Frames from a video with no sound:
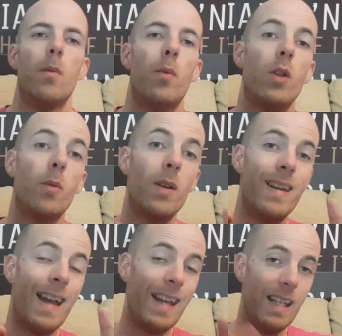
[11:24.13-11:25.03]
Point number
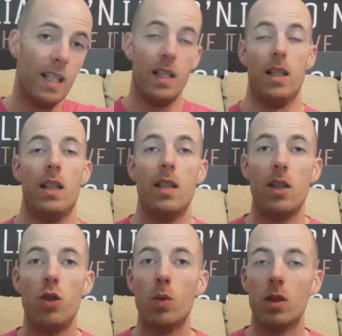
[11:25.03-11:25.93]
9 is
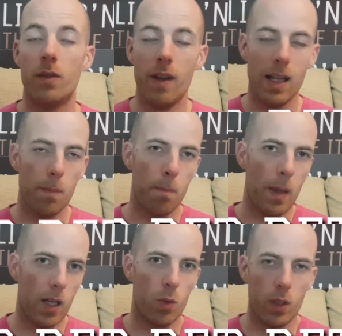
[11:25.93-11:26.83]
that you will develop
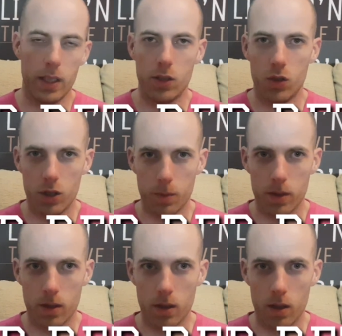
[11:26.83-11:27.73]
better relationships.